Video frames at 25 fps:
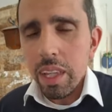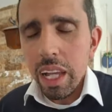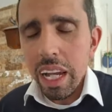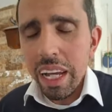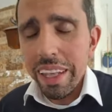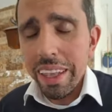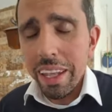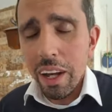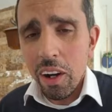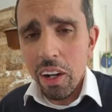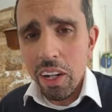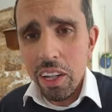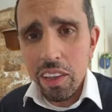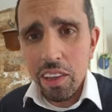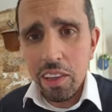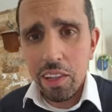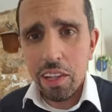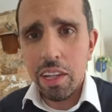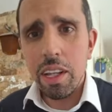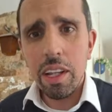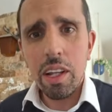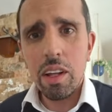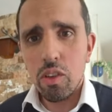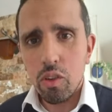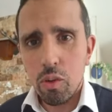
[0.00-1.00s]

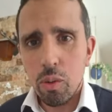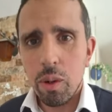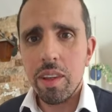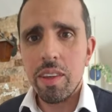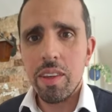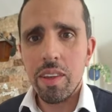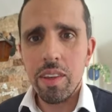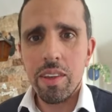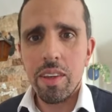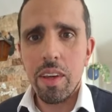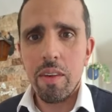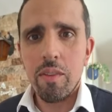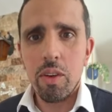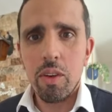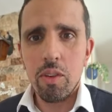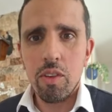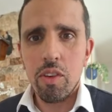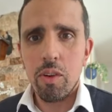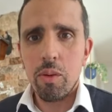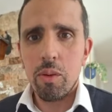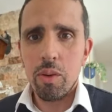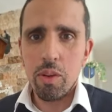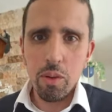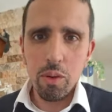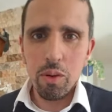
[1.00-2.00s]
1927.
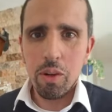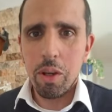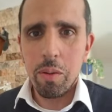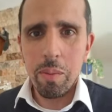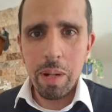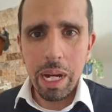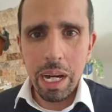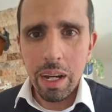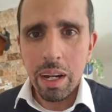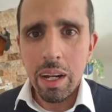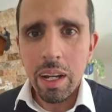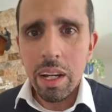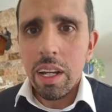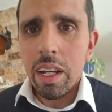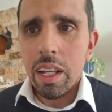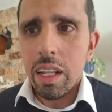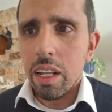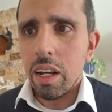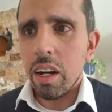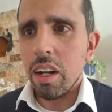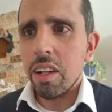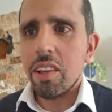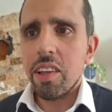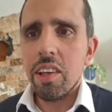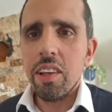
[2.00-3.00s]
So we're talking about
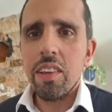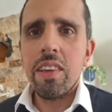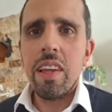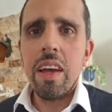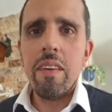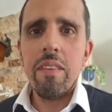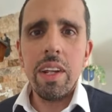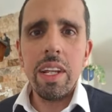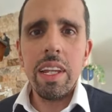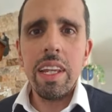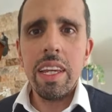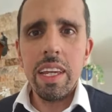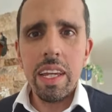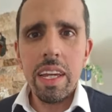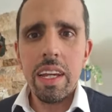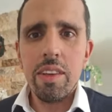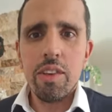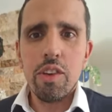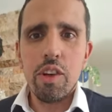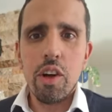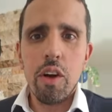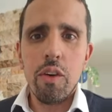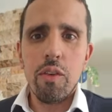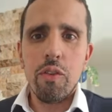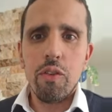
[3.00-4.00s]
97
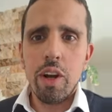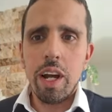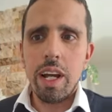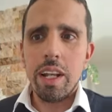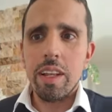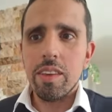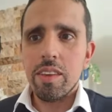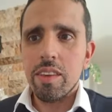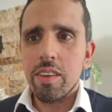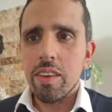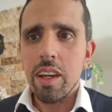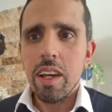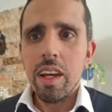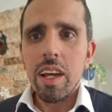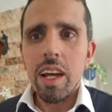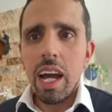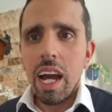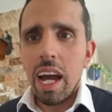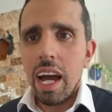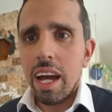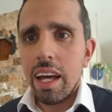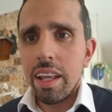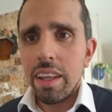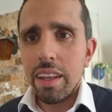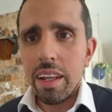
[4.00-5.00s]
years ago, friends.
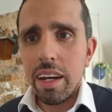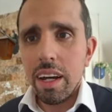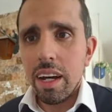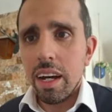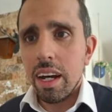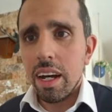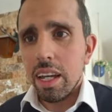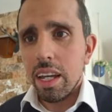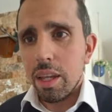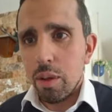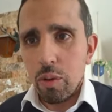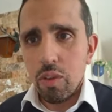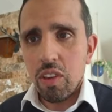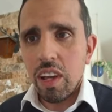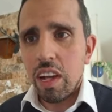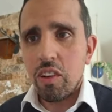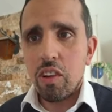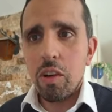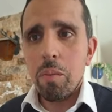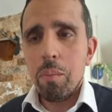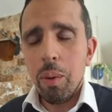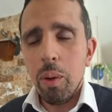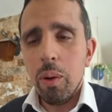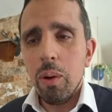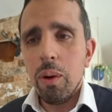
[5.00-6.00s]
And uh, he was
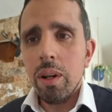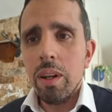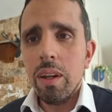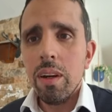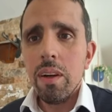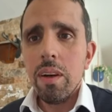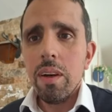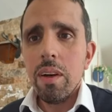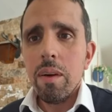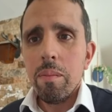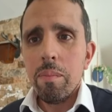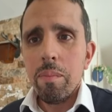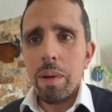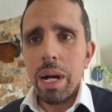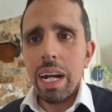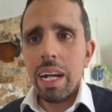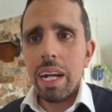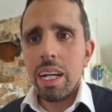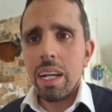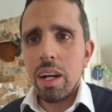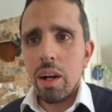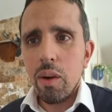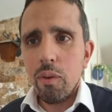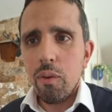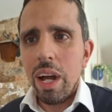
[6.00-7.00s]
actually born
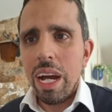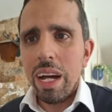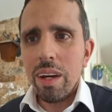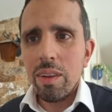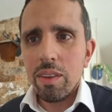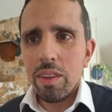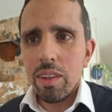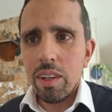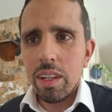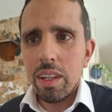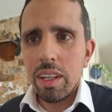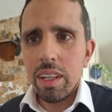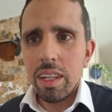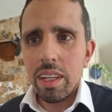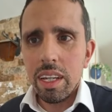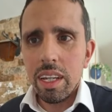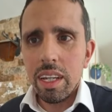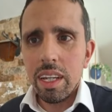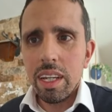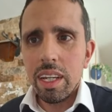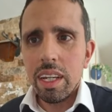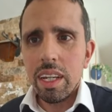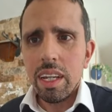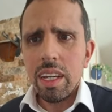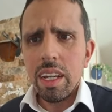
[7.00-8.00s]
back around in the
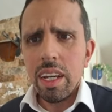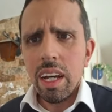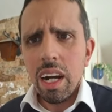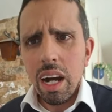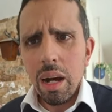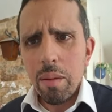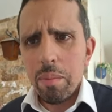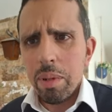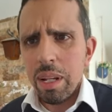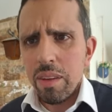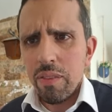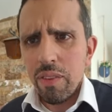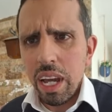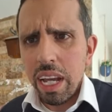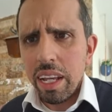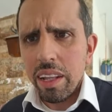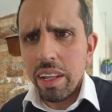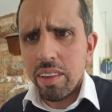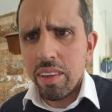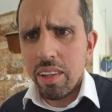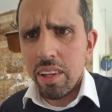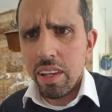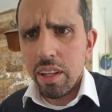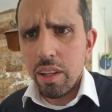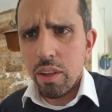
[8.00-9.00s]
year, I believe,
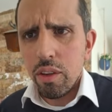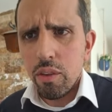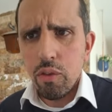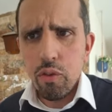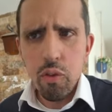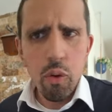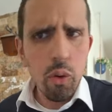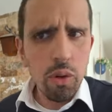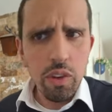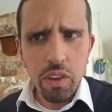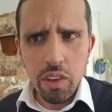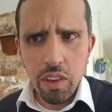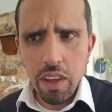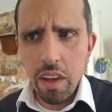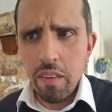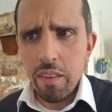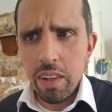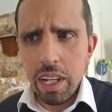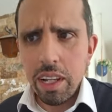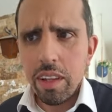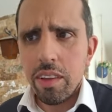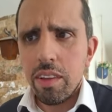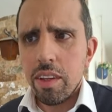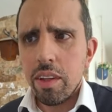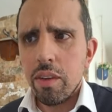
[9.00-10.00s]

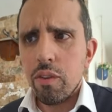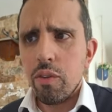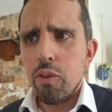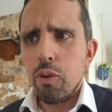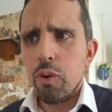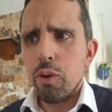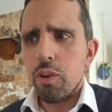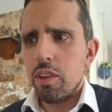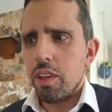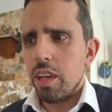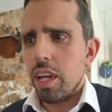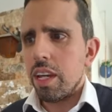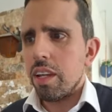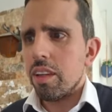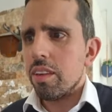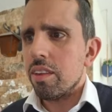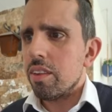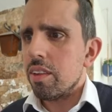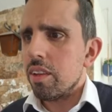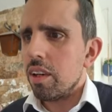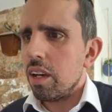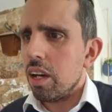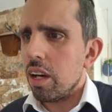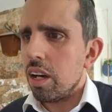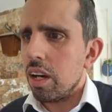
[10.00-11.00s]
1847,
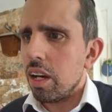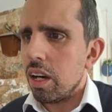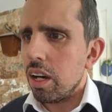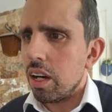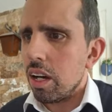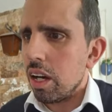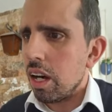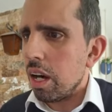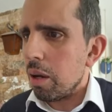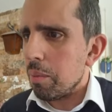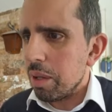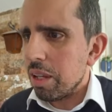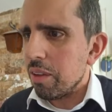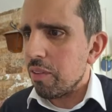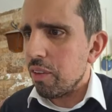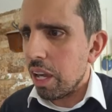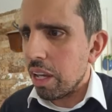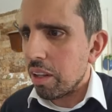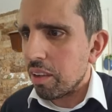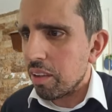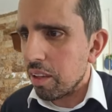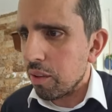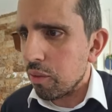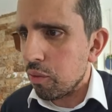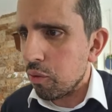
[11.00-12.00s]
1848. Uh, I believe
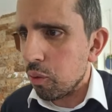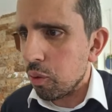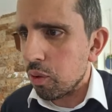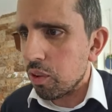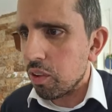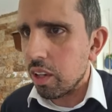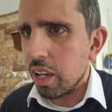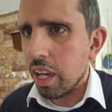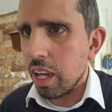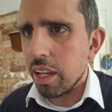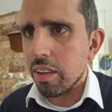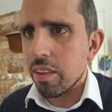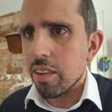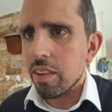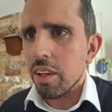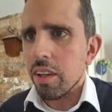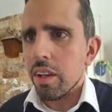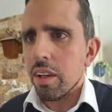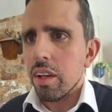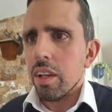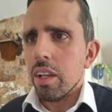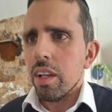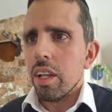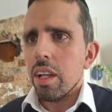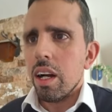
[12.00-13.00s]
1848
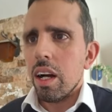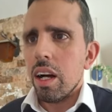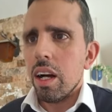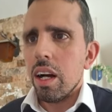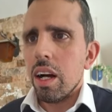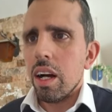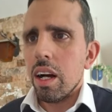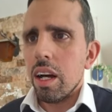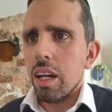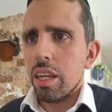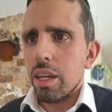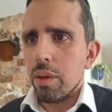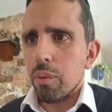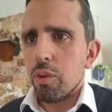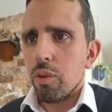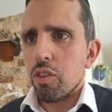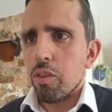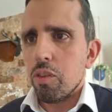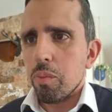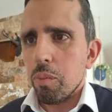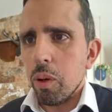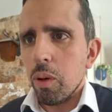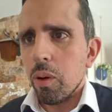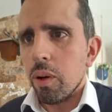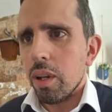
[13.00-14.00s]
uh, he
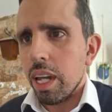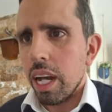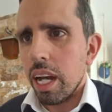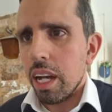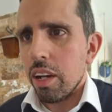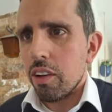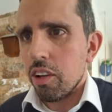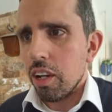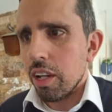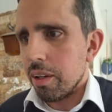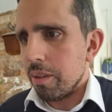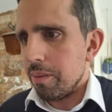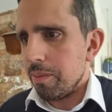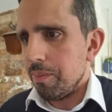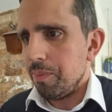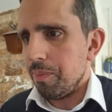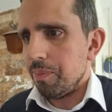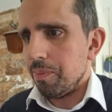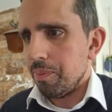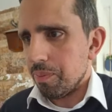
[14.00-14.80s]
was born, actually.